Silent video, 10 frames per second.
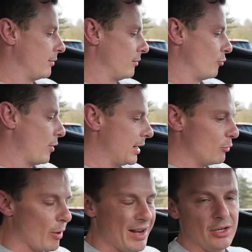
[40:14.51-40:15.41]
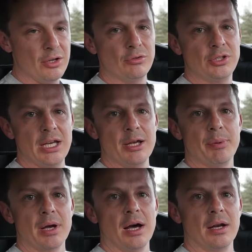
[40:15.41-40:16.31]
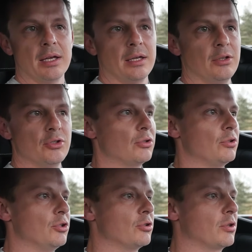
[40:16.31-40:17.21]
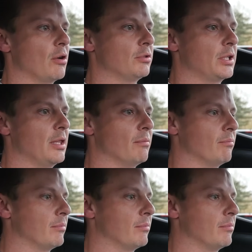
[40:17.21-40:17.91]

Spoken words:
When do you see a Pagani? You just don't see them.